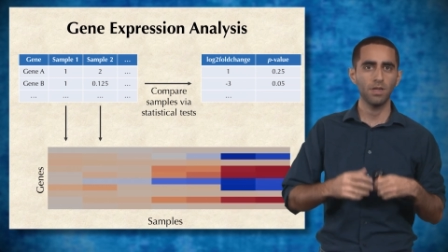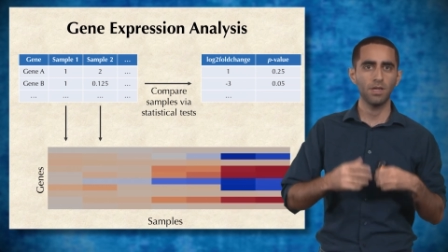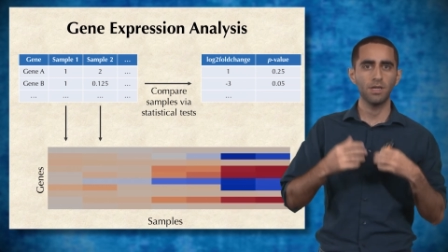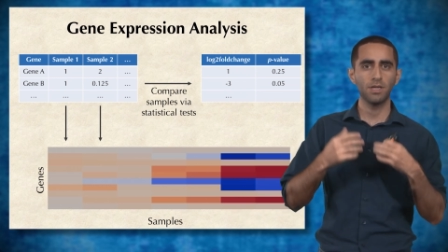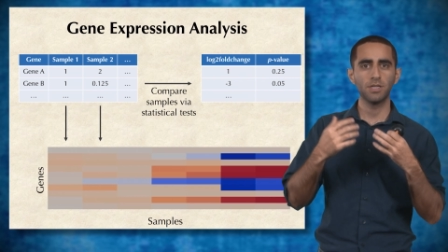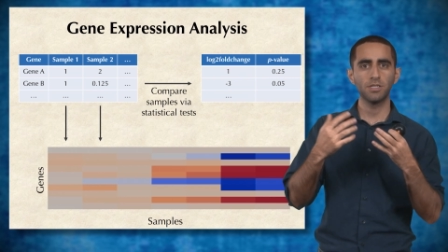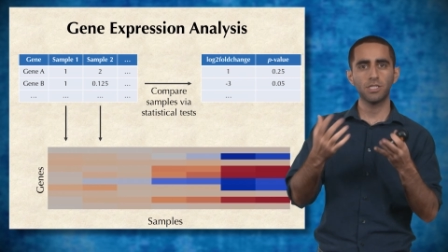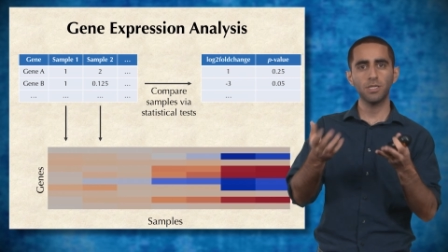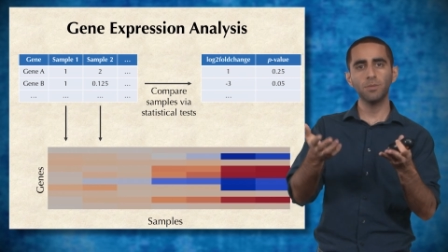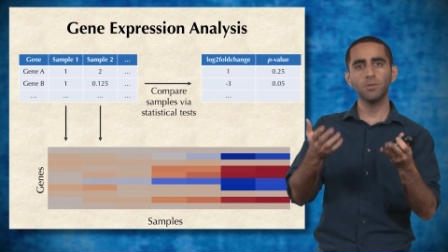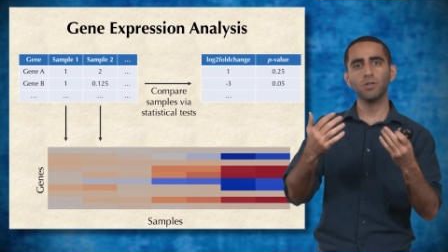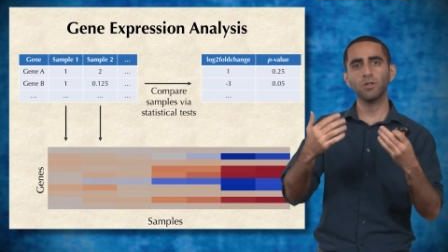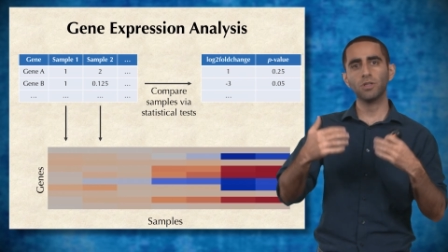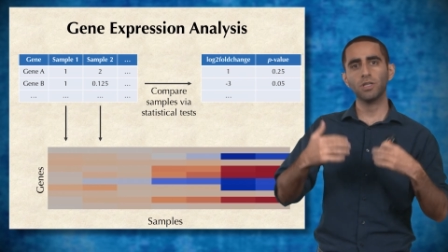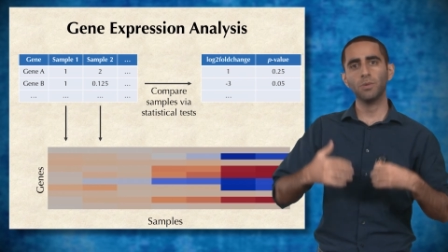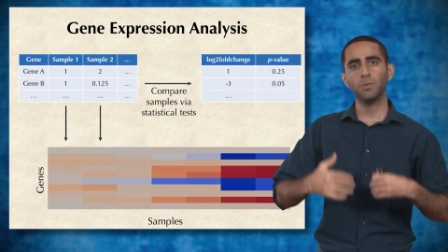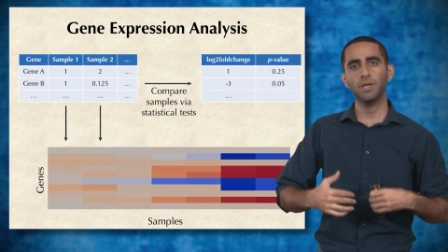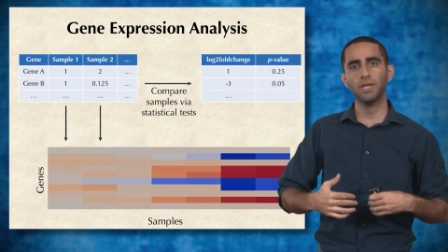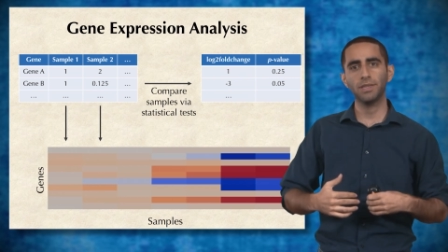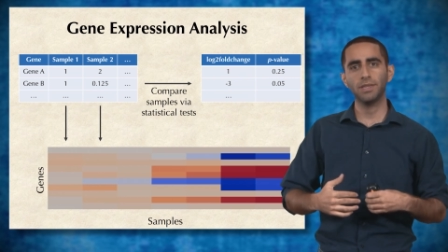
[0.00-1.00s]
Similarly,
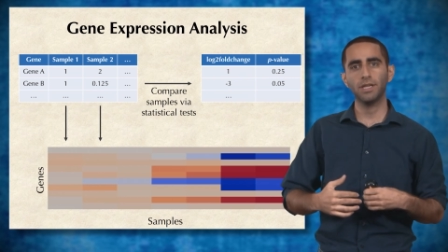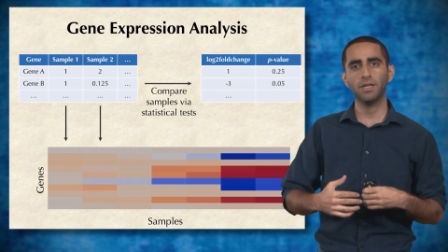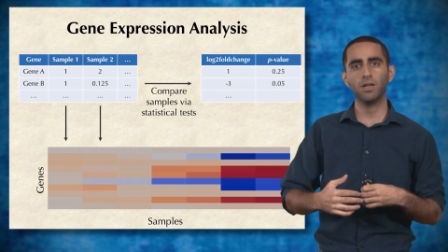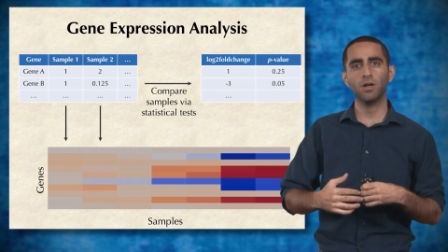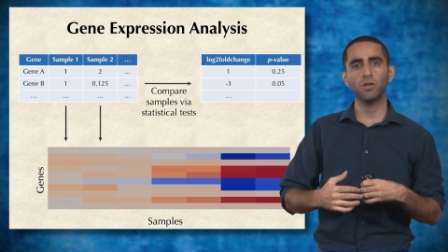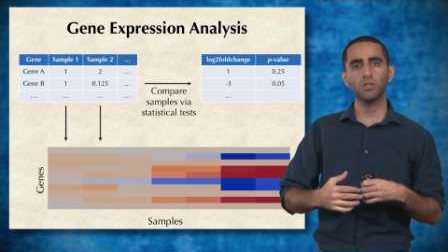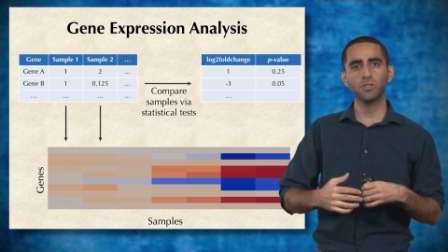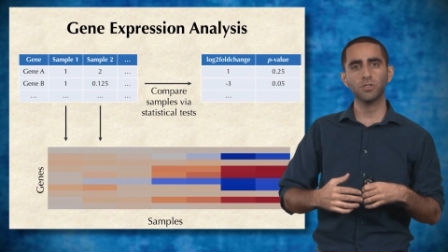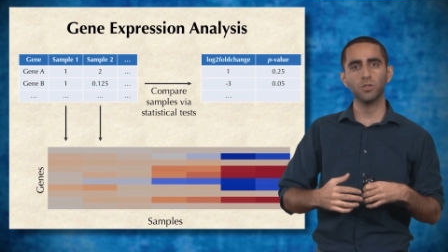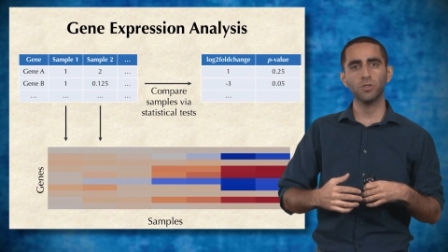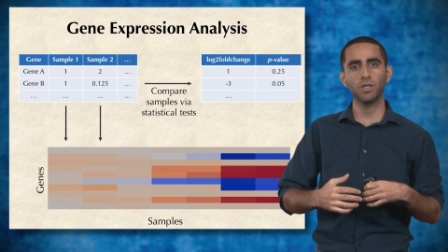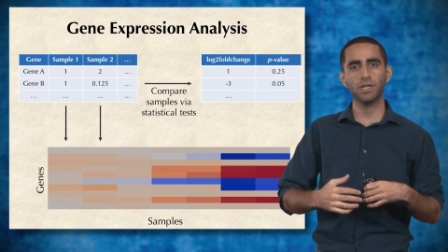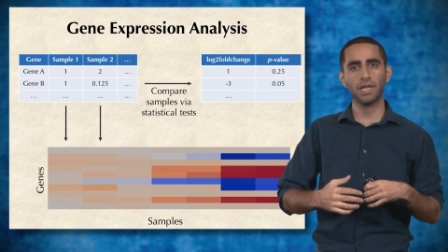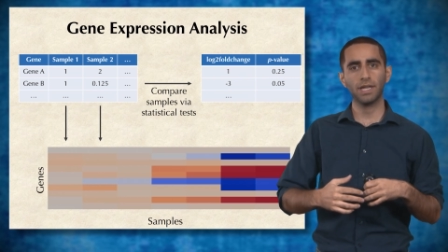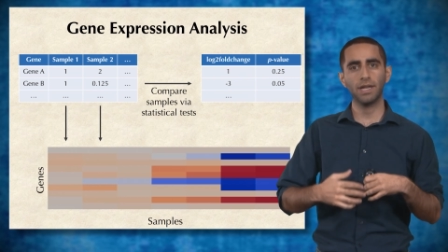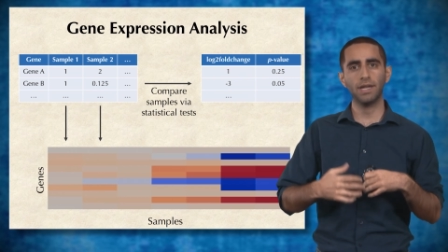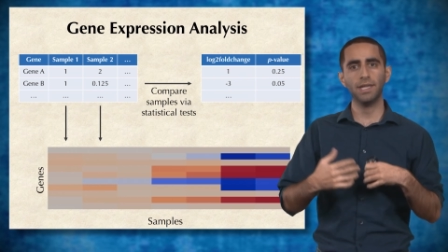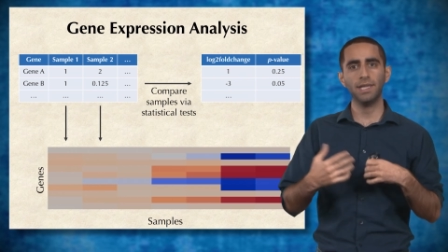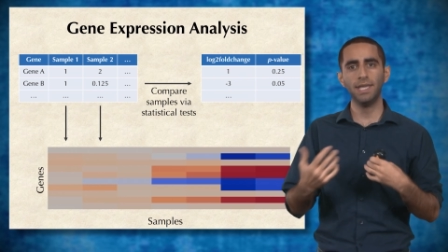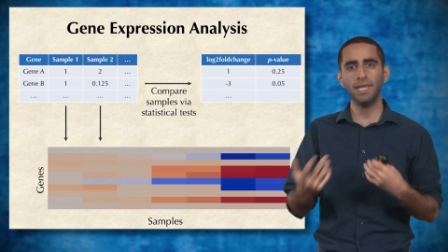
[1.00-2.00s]
we can then also look at
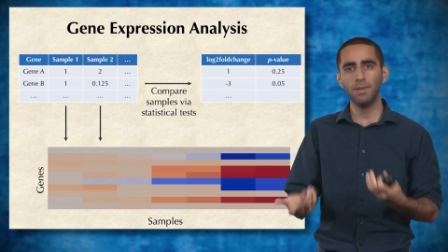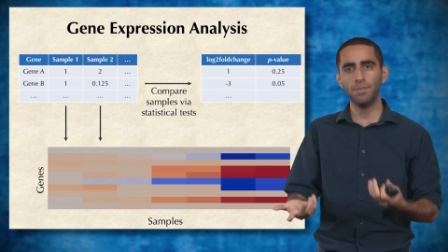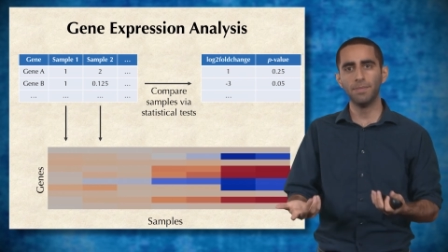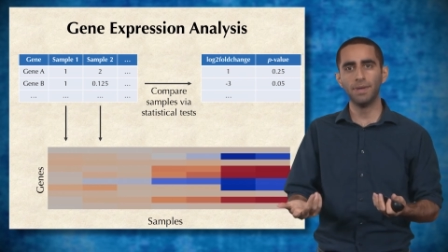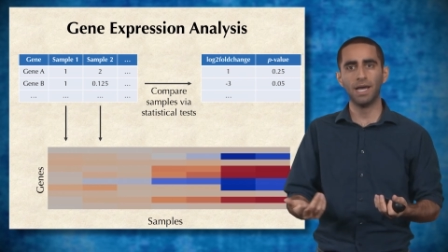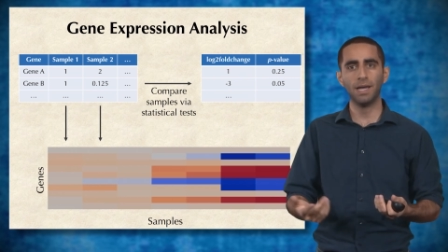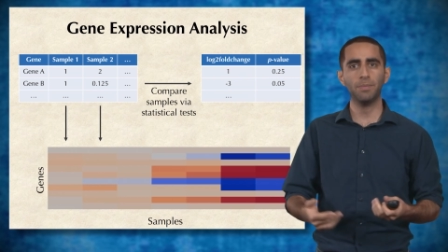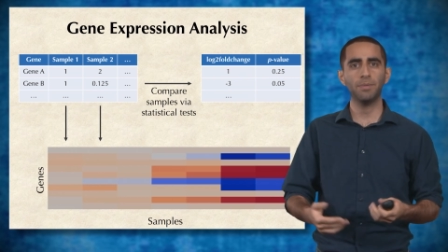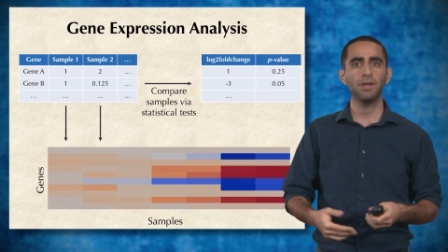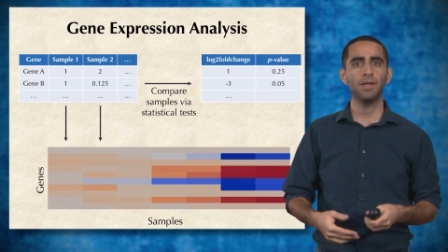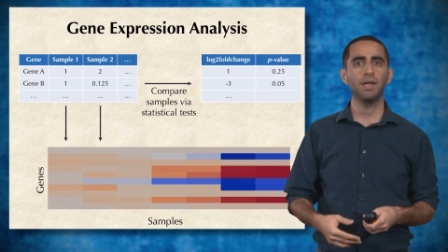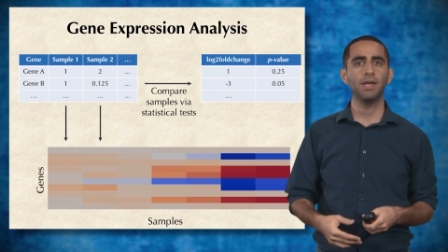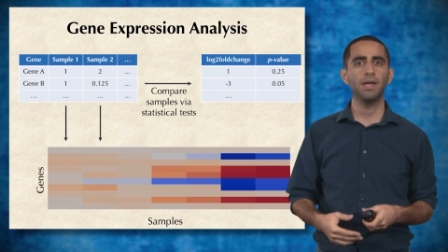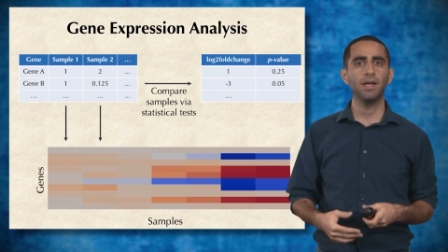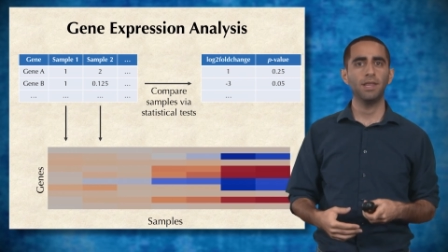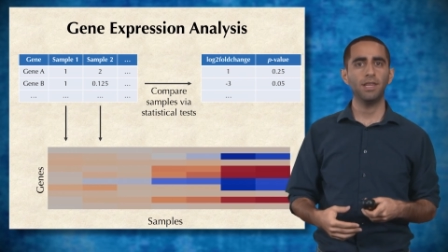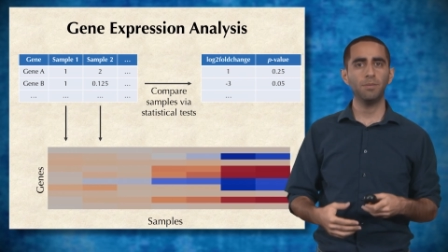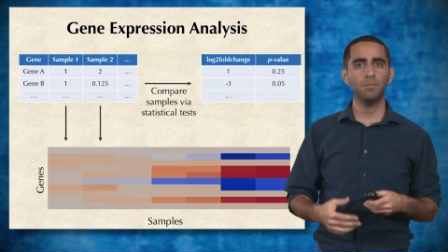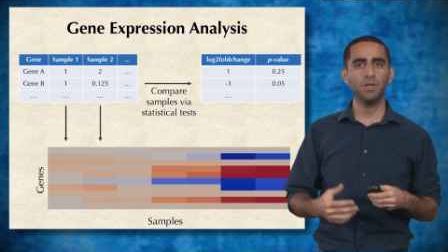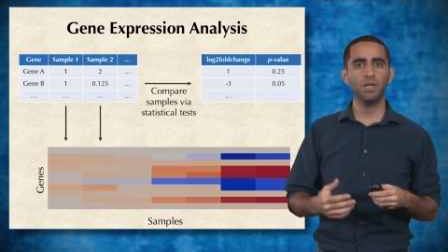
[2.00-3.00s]
a heat map
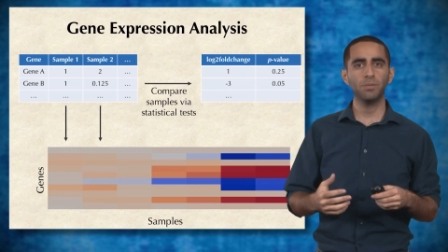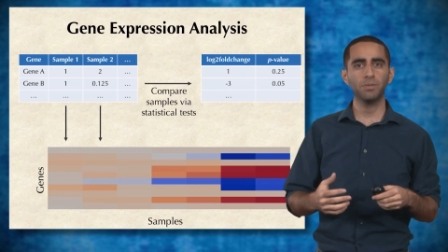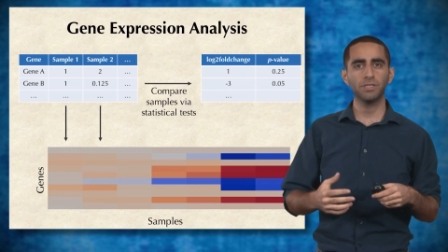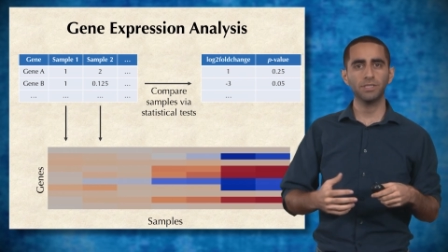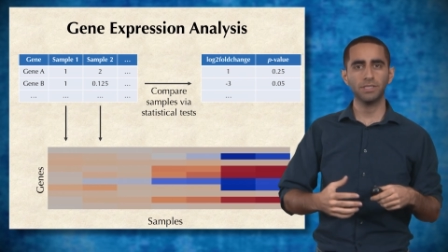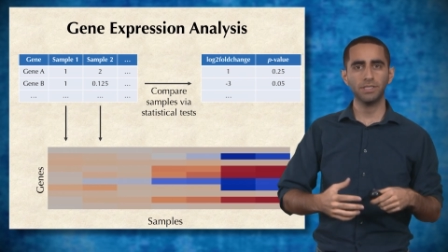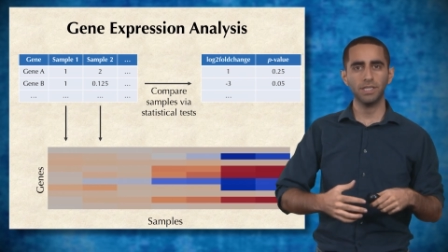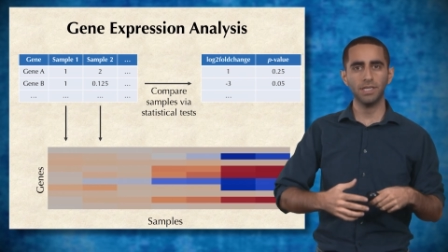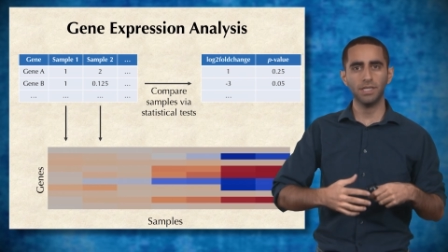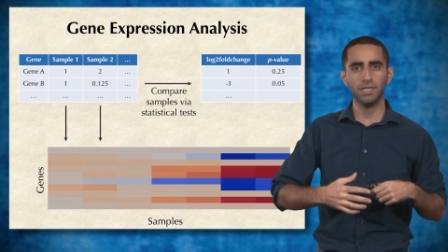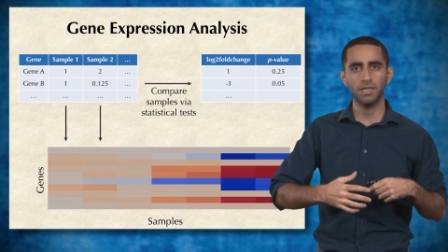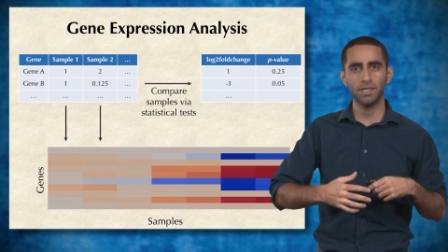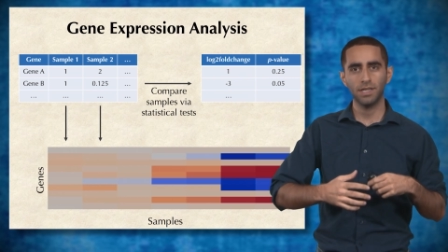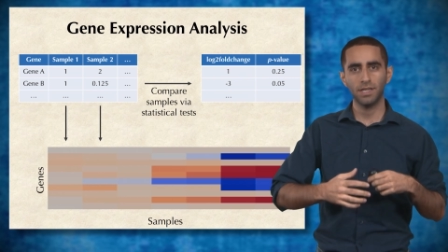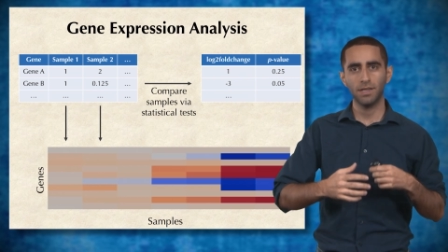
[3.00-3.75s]
and then be able to see